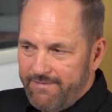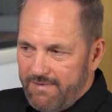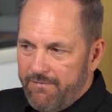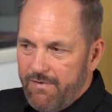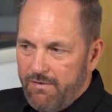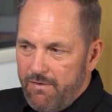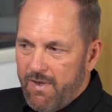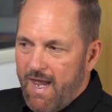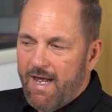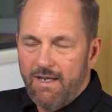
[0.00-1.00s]
if you do
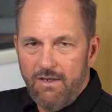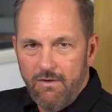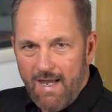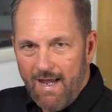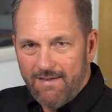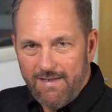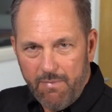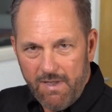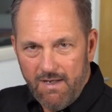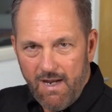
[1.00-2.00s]
that, that tip
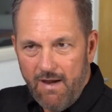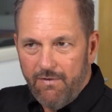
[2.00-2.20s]
of the knife